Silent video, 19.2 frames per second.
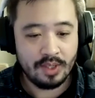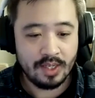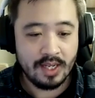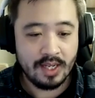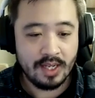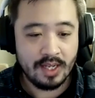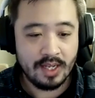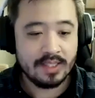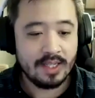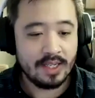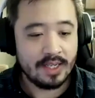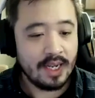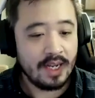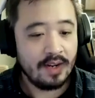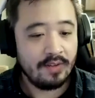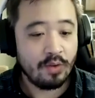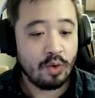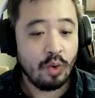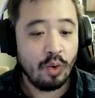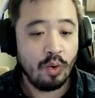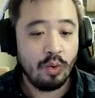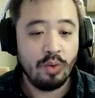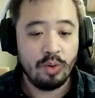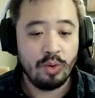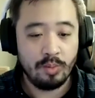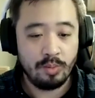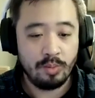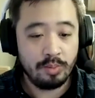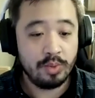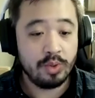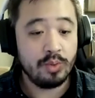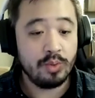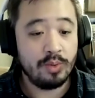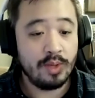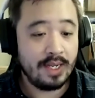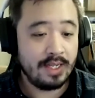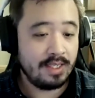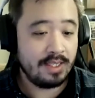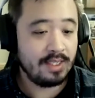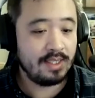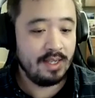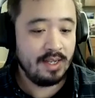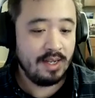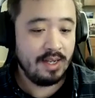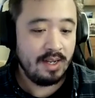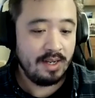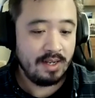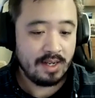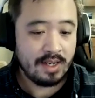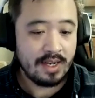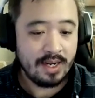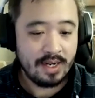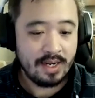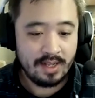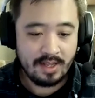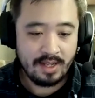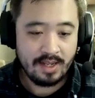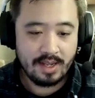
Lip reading: against kind of colder blue lights to kind of